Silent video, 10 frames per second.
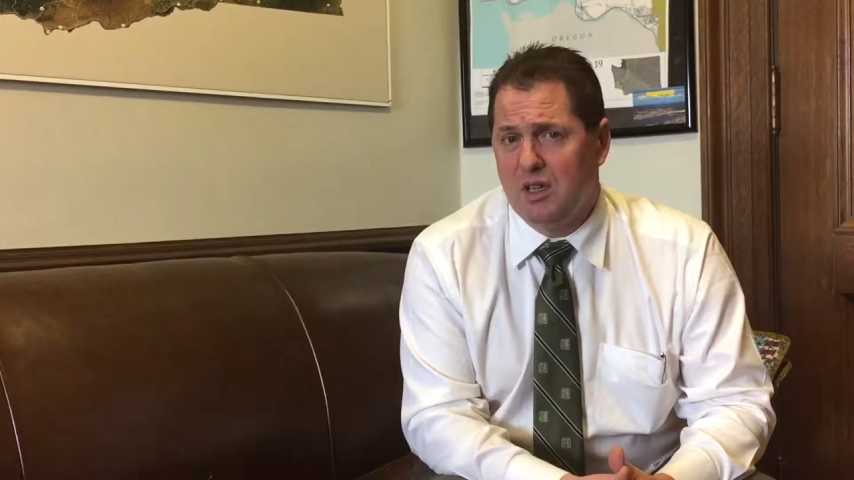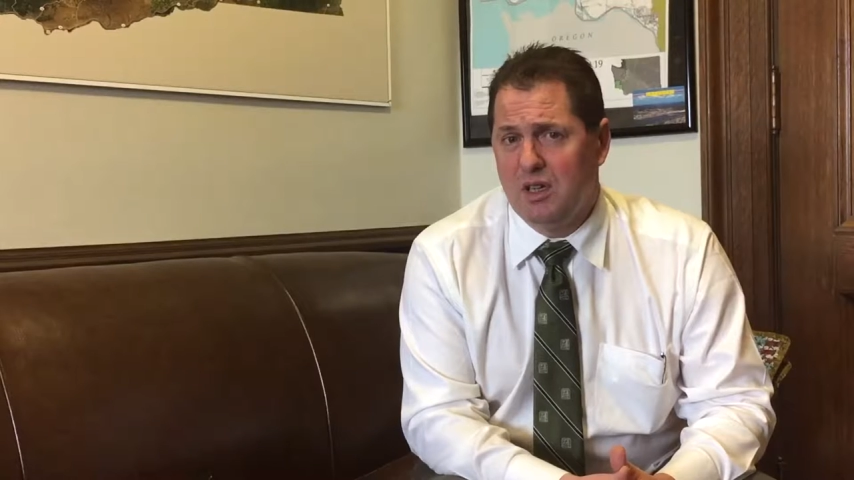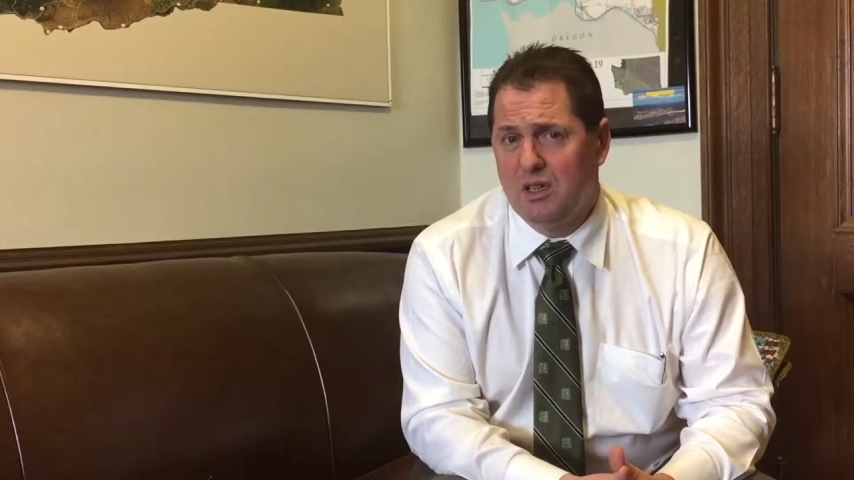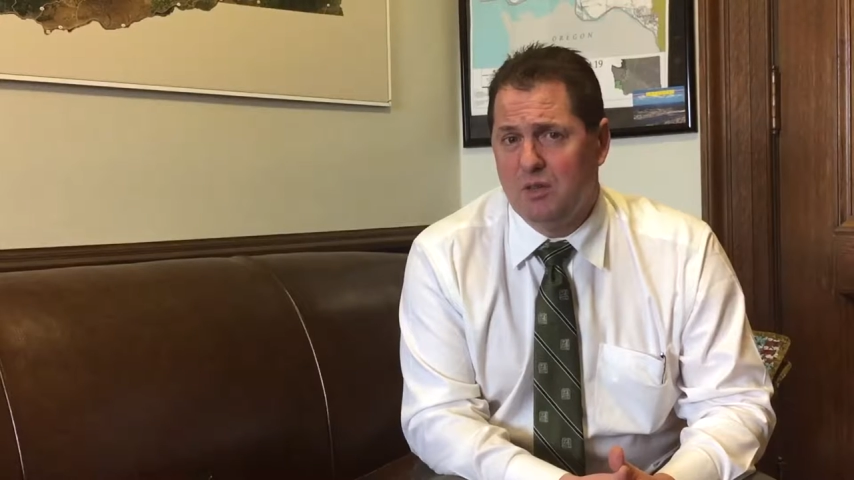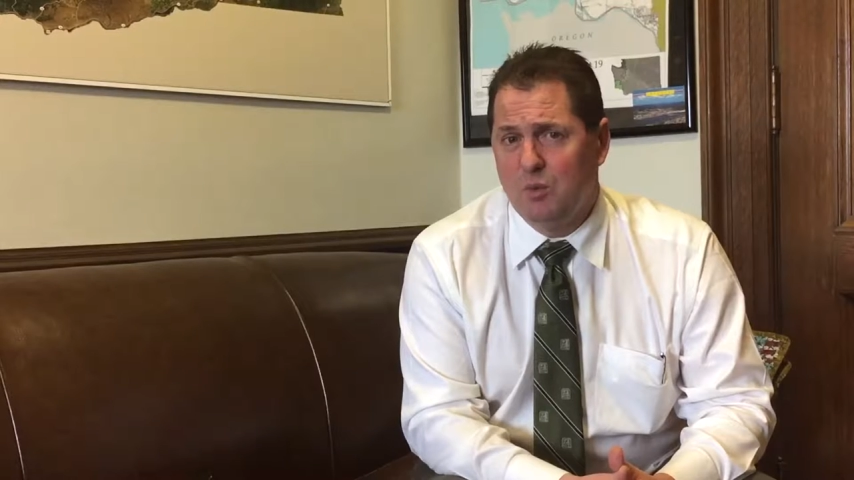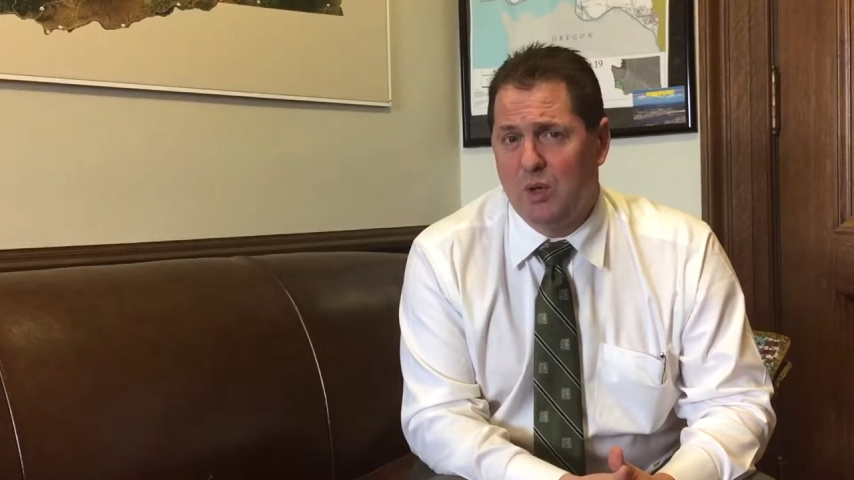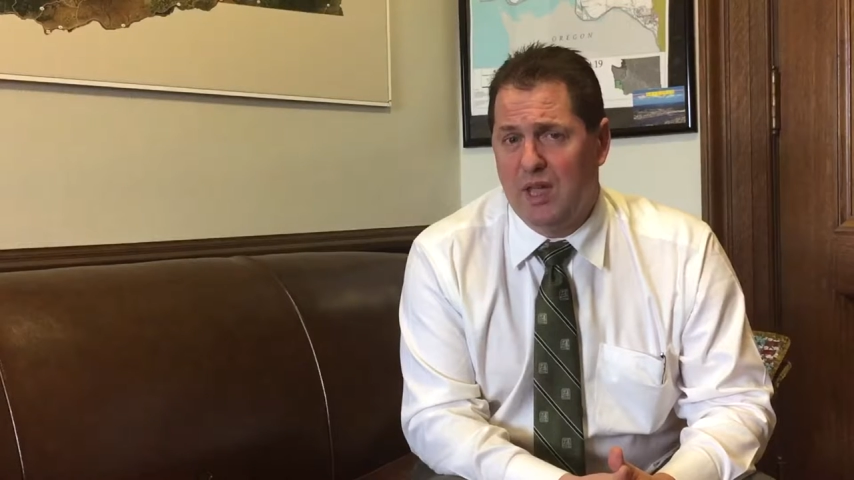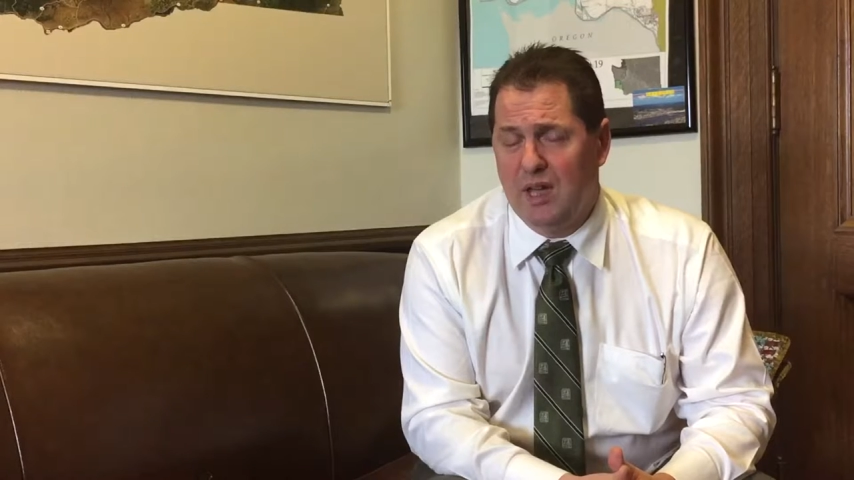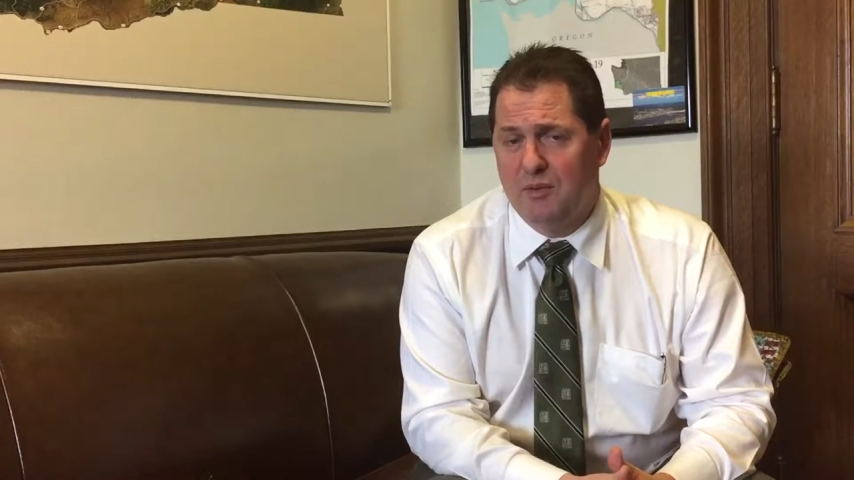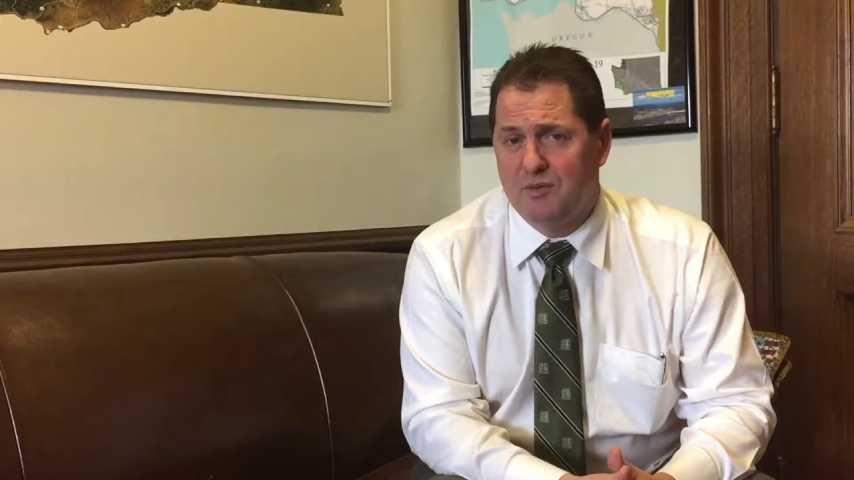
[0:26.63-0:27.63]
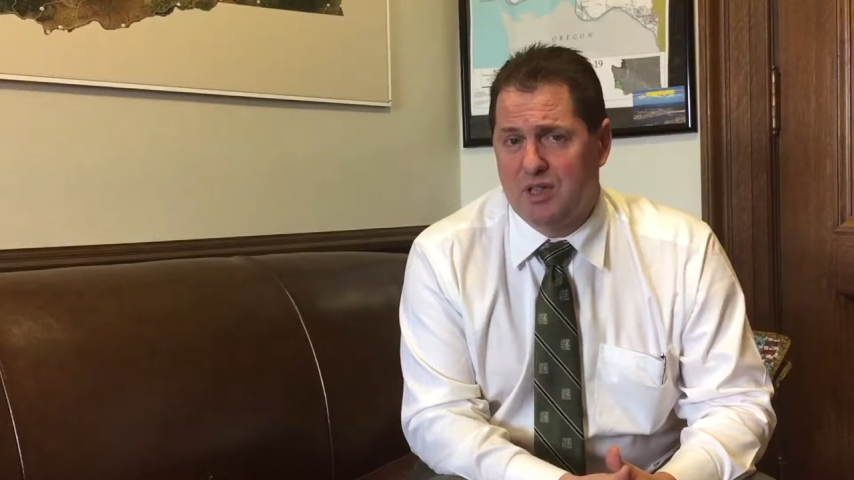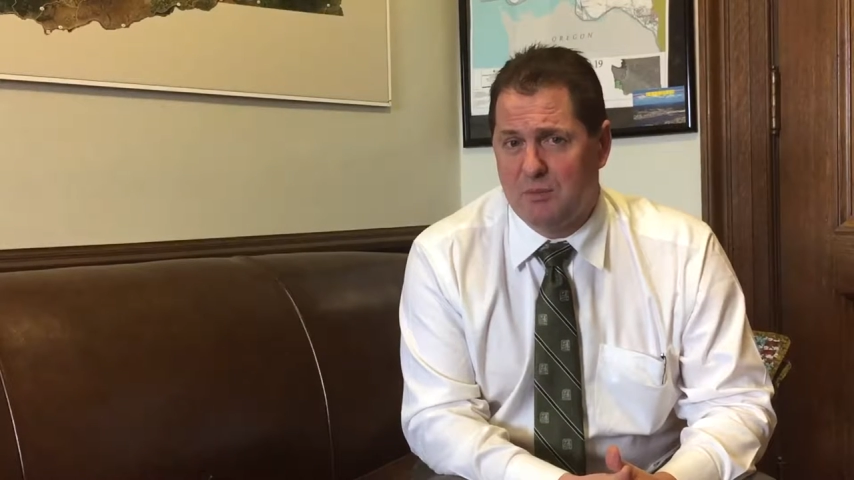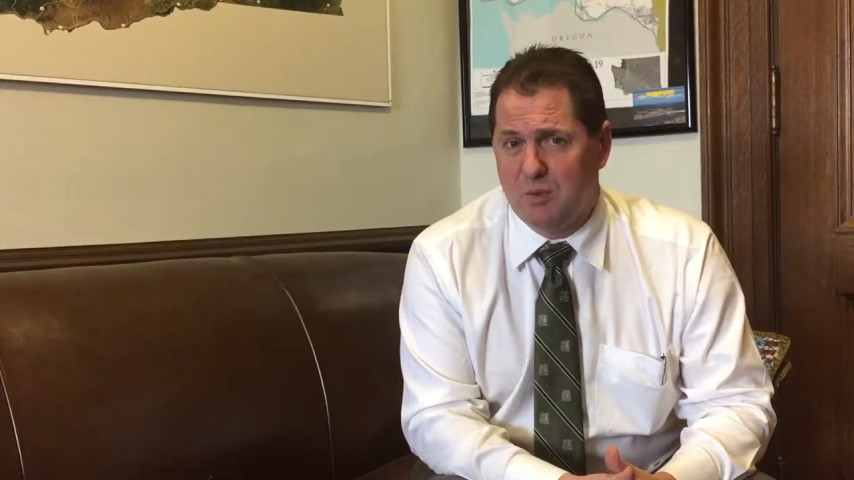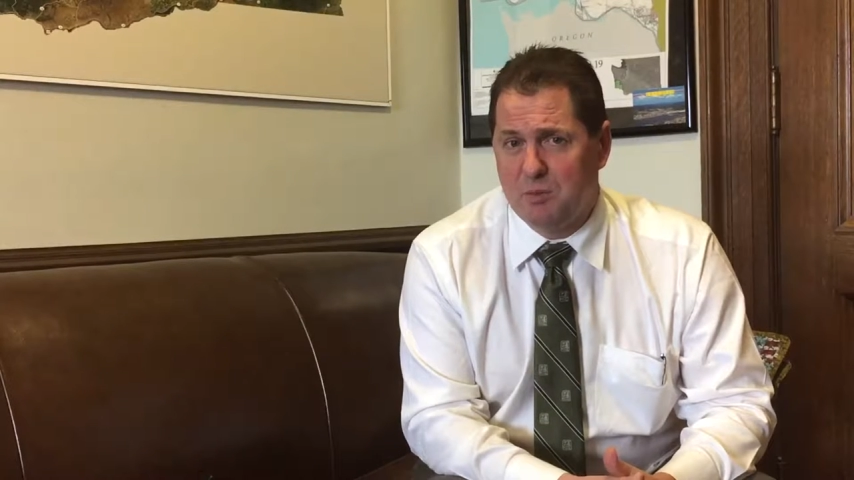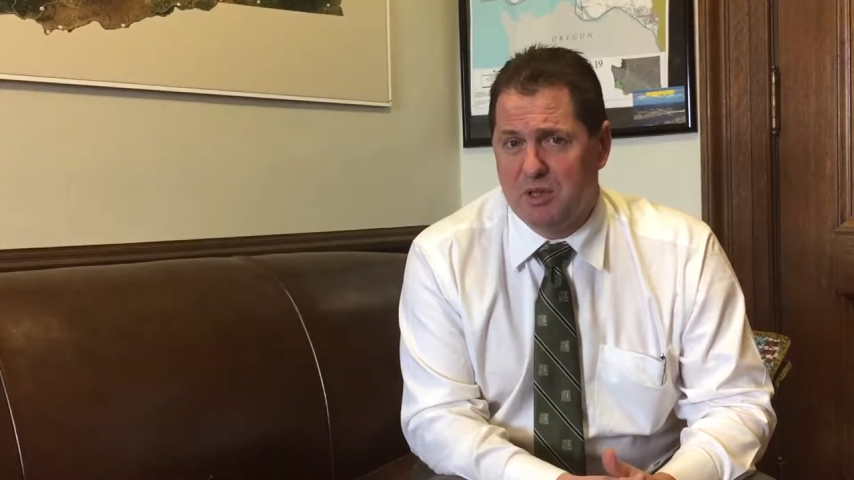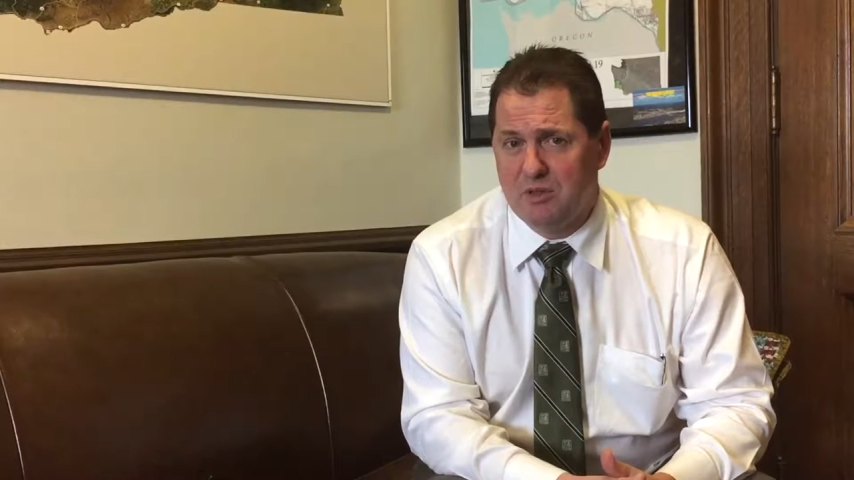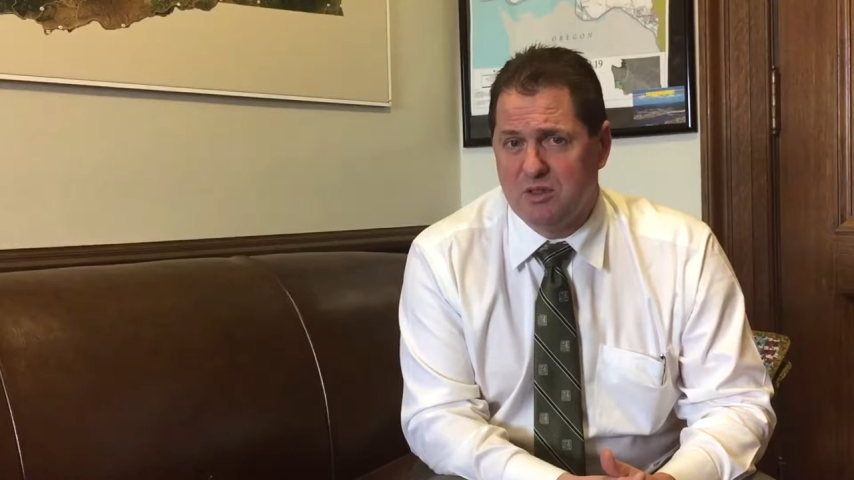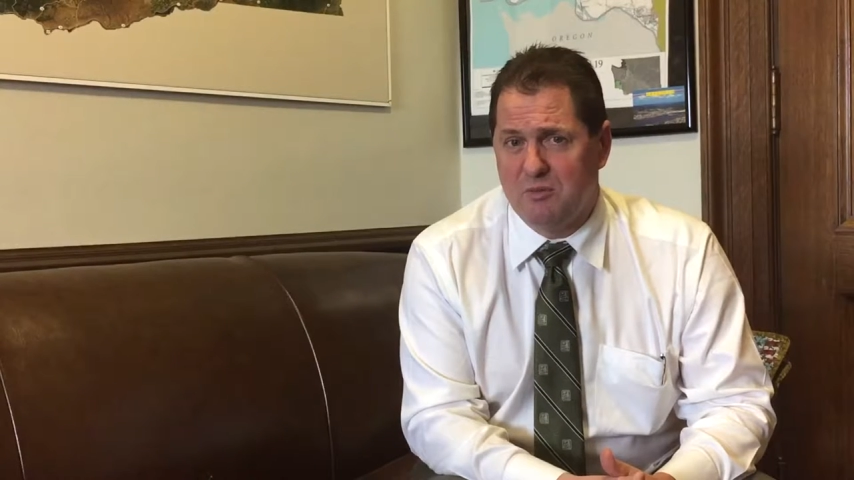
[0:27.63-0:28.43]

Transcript: Uh, we have several bills